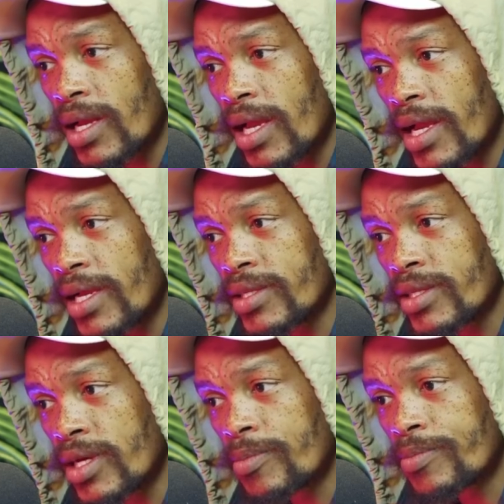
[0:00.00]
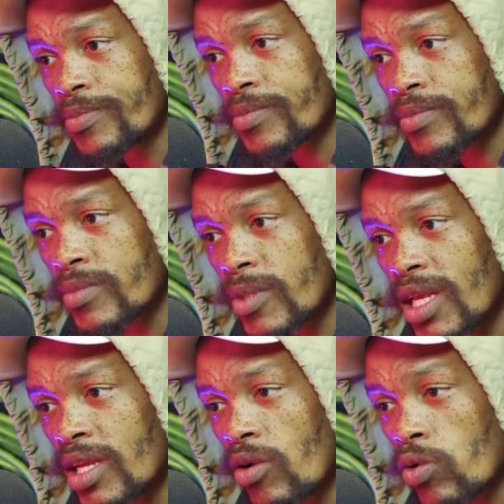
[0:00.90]
And
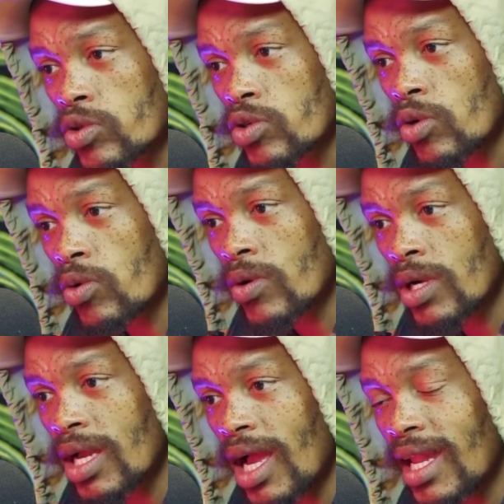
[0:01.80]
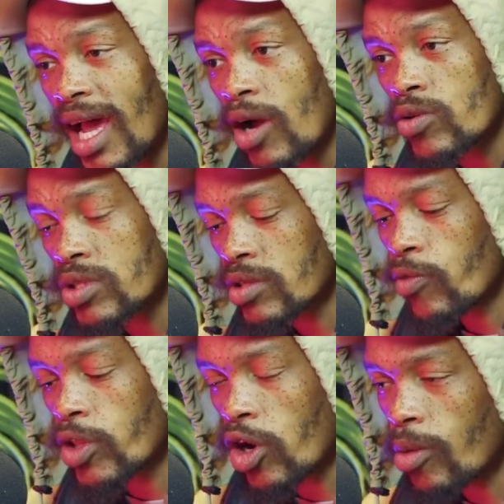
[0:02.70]
it also allows
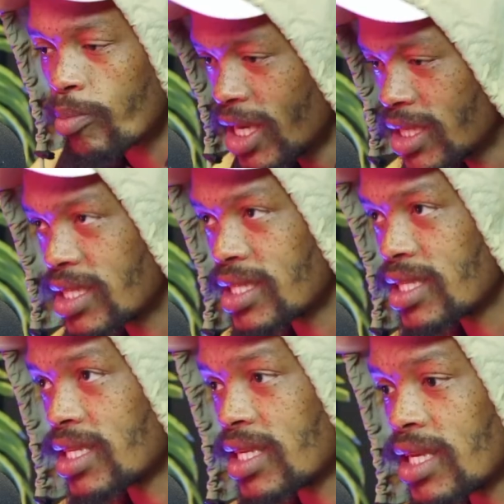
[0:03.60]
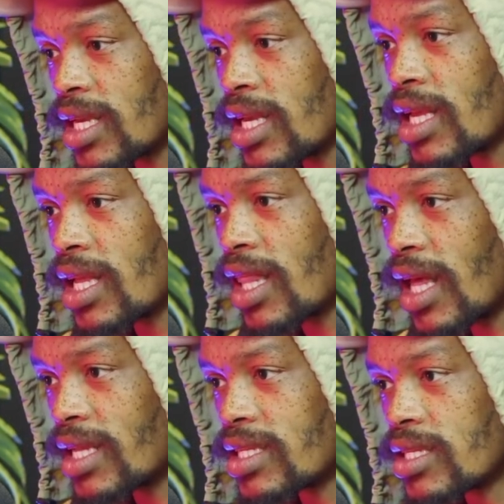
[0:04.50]
for the complacency
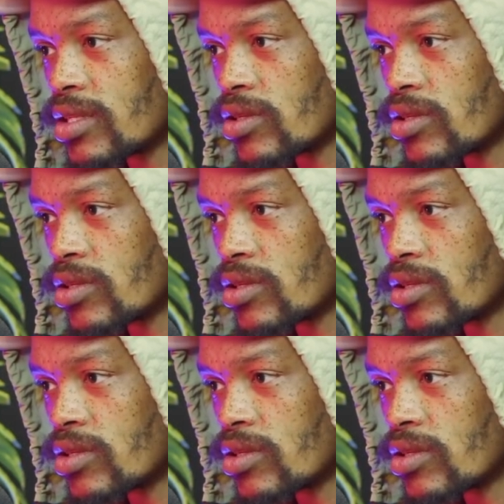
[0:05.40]
that,